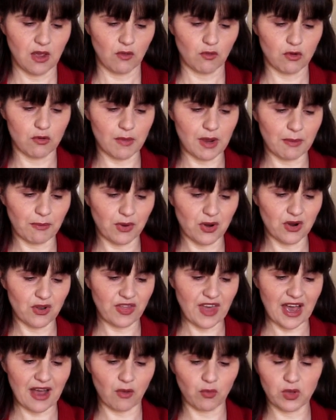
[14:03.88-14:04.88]
Remember
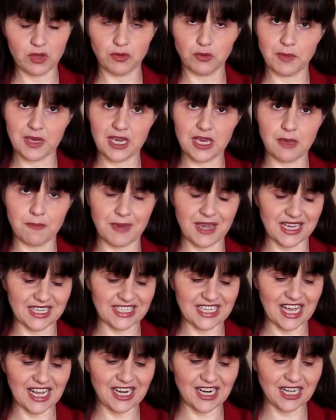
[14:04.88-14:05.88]
that we will be keeping
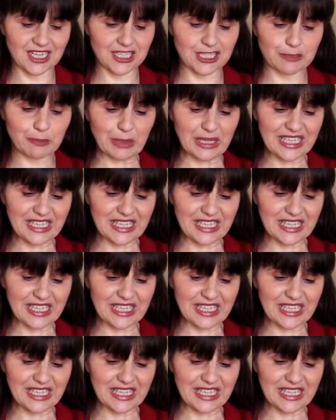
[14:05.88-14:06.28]
attendance.